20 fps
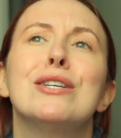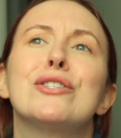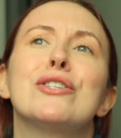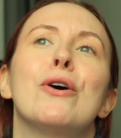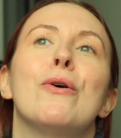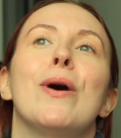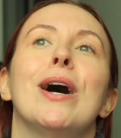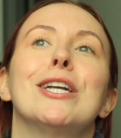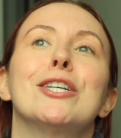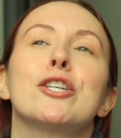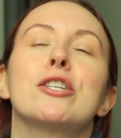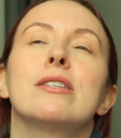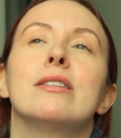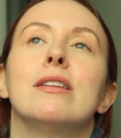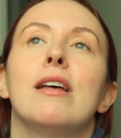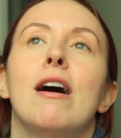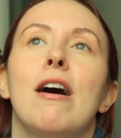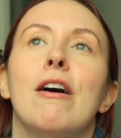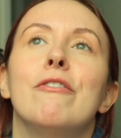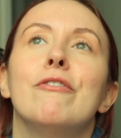So I just
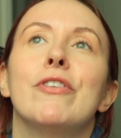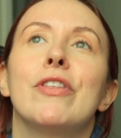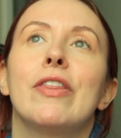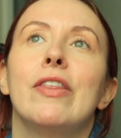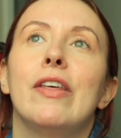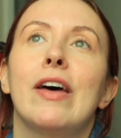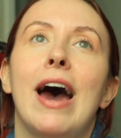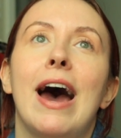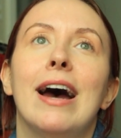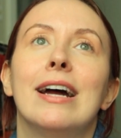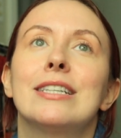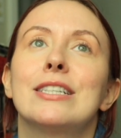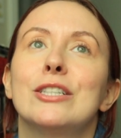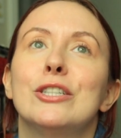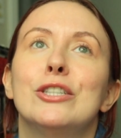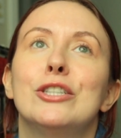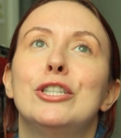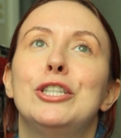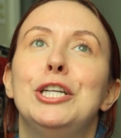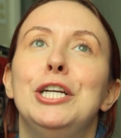love that
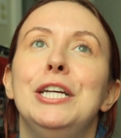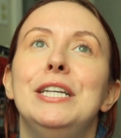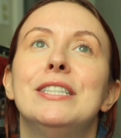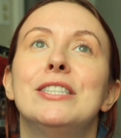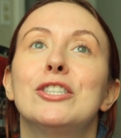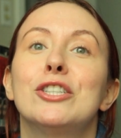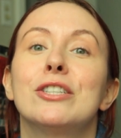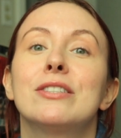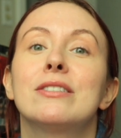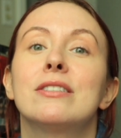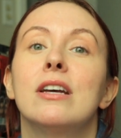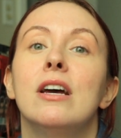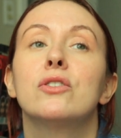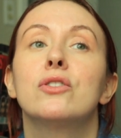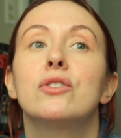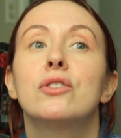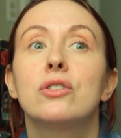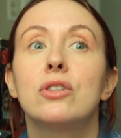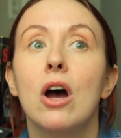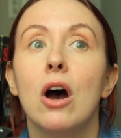she's just
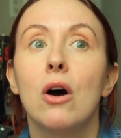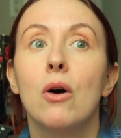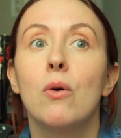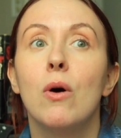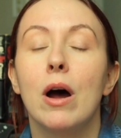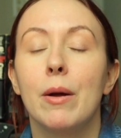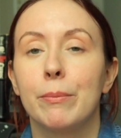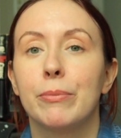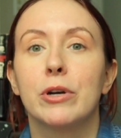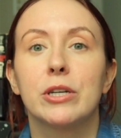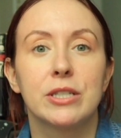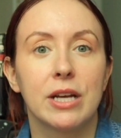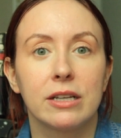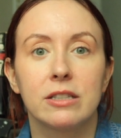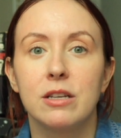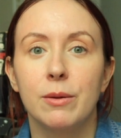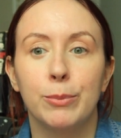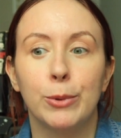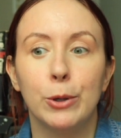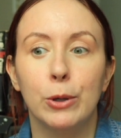so
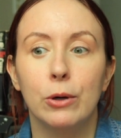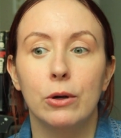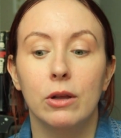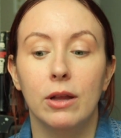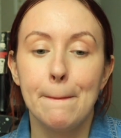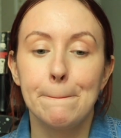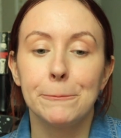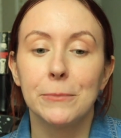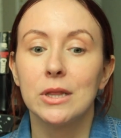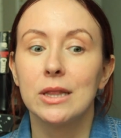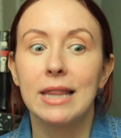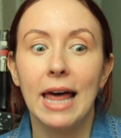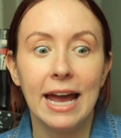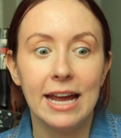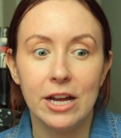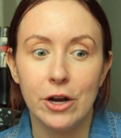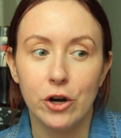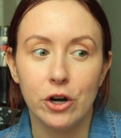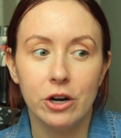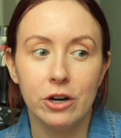unpredictable,
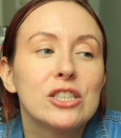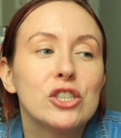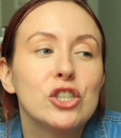layered.